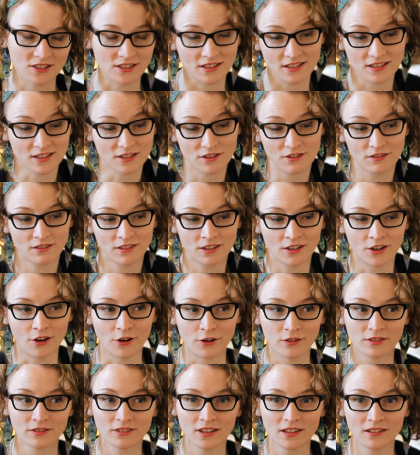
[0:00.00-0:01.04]
just you
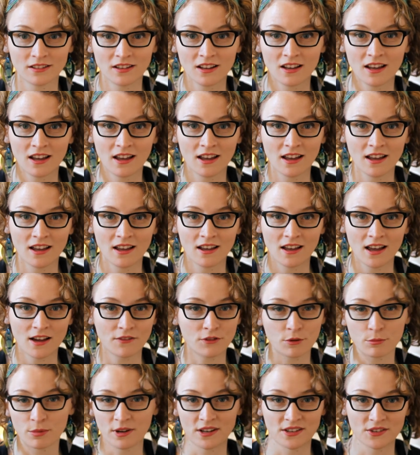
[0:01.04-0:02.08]
know,
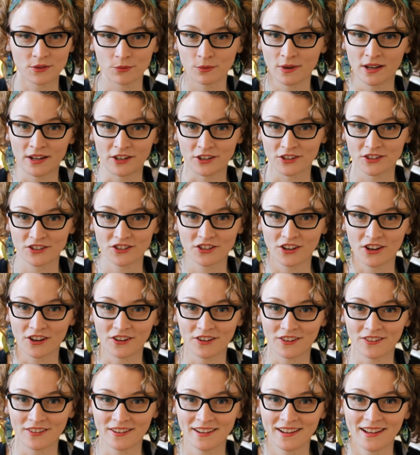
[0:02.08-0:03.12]
everybody's a winner.
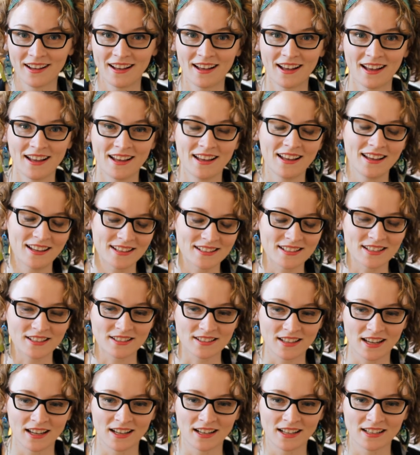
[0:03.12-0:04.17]
So it's
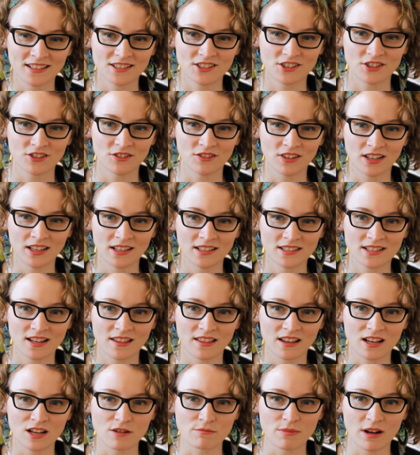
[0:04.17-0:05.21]
exciting to uh,
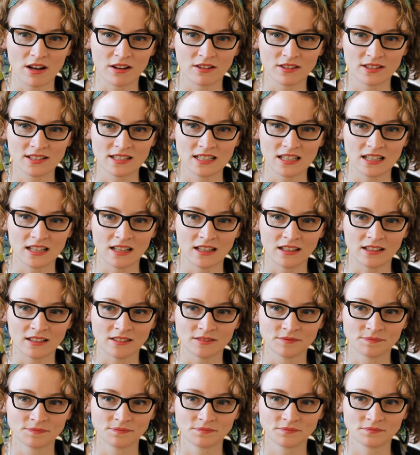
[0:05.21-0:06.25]
to think about
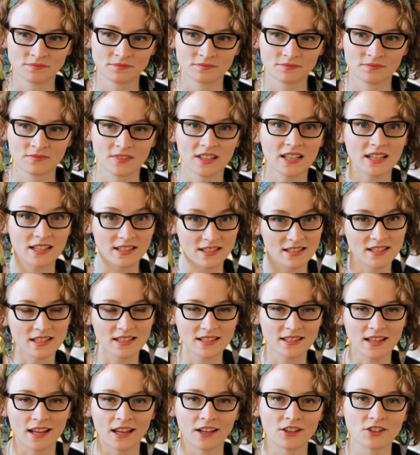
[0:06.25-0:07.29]
seeing kids
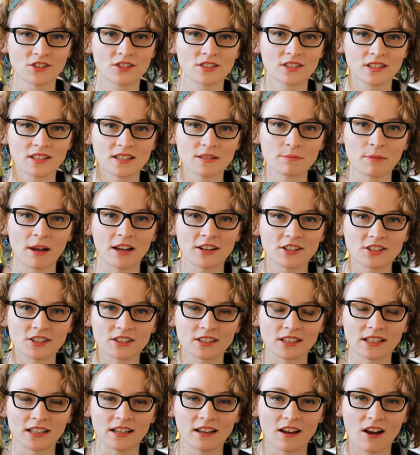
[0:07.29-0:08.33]
this age,
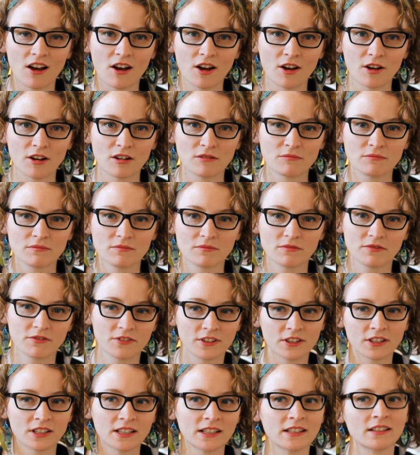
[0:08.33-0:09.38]
especially um,
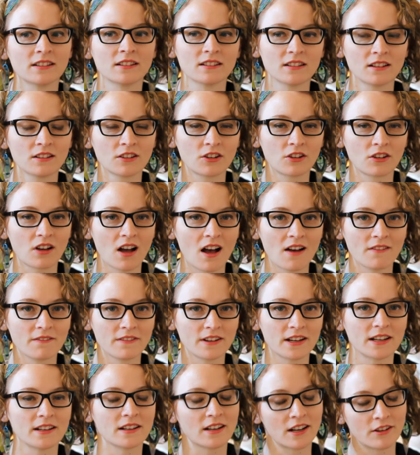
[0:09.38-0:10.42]
feeling a little
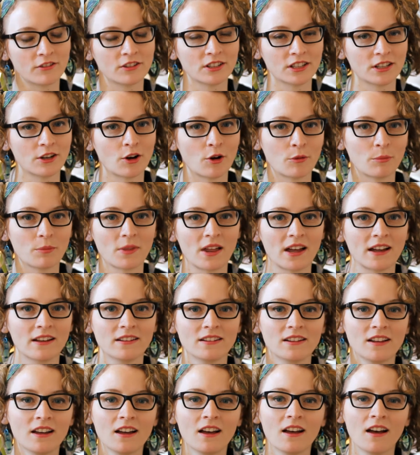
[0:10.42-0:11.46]
confident, and I really hope
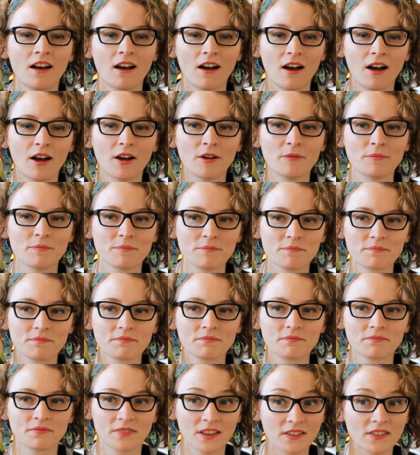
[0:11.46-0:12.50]
that um,
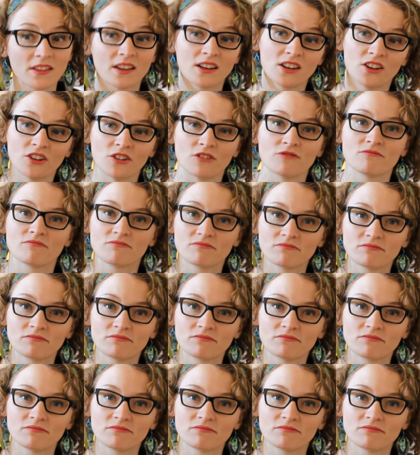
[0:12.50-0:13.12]
that they do.